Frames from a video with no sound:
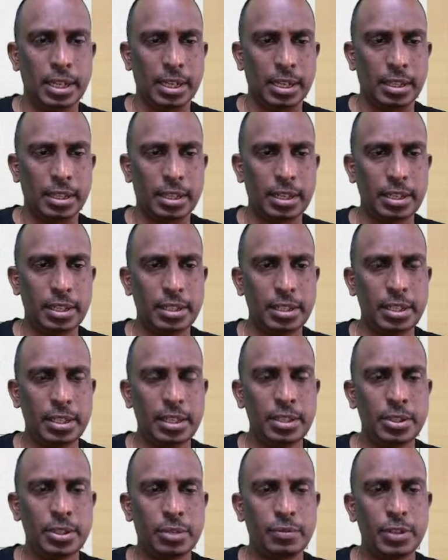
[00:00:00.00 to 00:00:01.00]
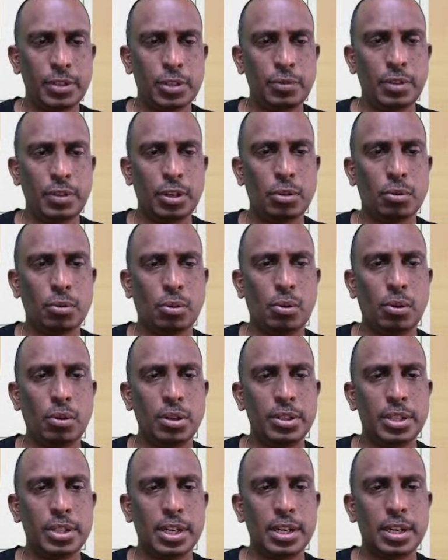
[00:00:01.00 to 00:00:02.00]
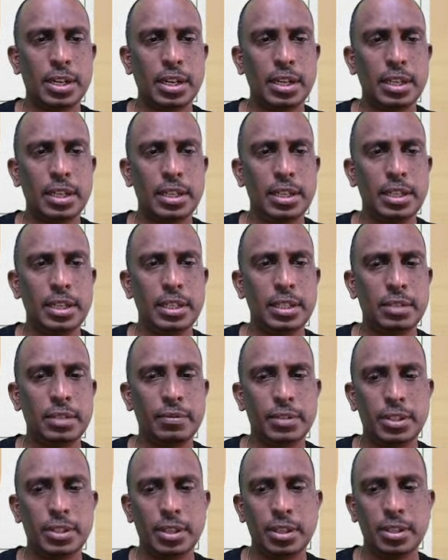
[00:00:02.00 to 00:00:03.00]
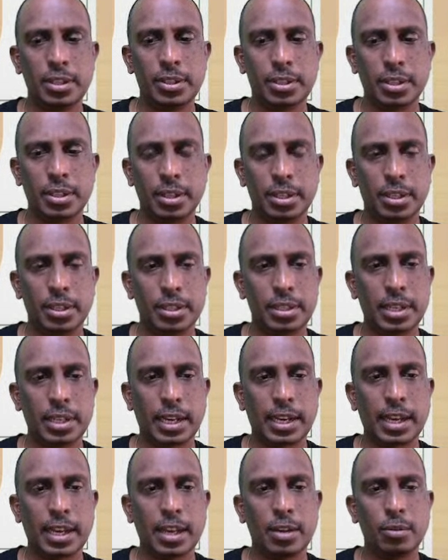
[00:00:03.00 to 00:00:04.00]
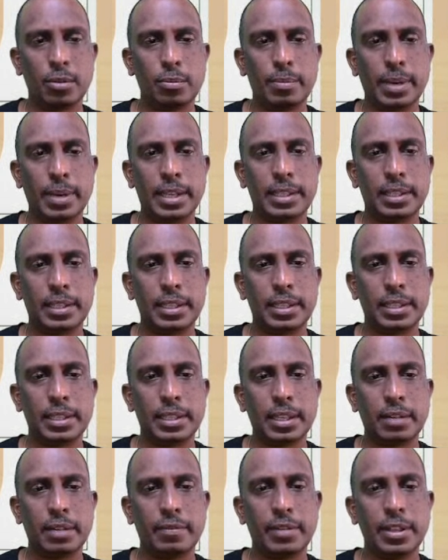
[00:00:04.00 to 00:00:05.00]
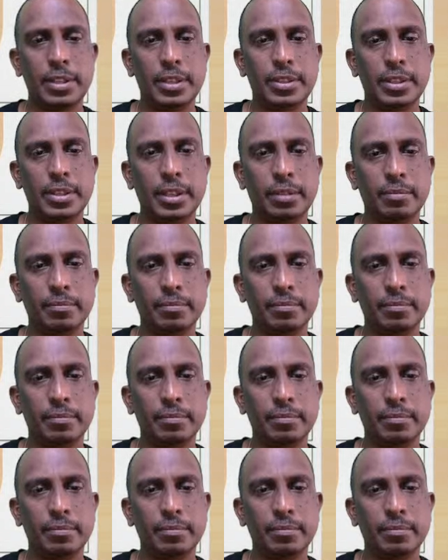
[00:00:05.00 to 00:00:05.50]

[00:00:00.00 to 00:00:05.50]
That is yeast, which we call generally yeast, which is Saccharomyces cerevisiae.